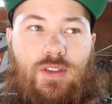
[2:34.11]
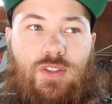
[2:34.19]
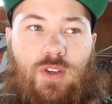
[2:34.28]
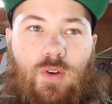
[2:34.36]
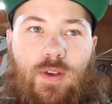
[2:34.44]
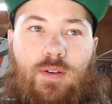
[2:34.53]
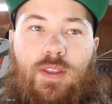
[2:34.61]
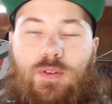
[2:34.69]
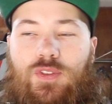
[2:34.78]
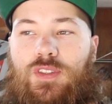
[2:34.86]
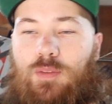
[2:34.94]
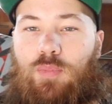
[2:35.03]
So that
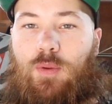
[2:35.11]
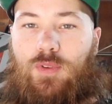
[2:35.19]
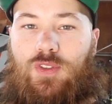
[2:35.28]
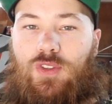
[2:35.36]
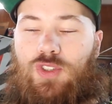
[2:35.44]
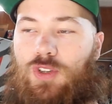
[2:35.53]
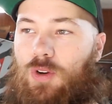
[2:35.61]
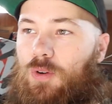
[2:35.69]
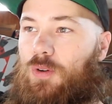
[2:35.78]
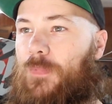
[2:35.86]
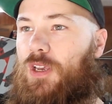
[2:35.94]
was the premise of the show.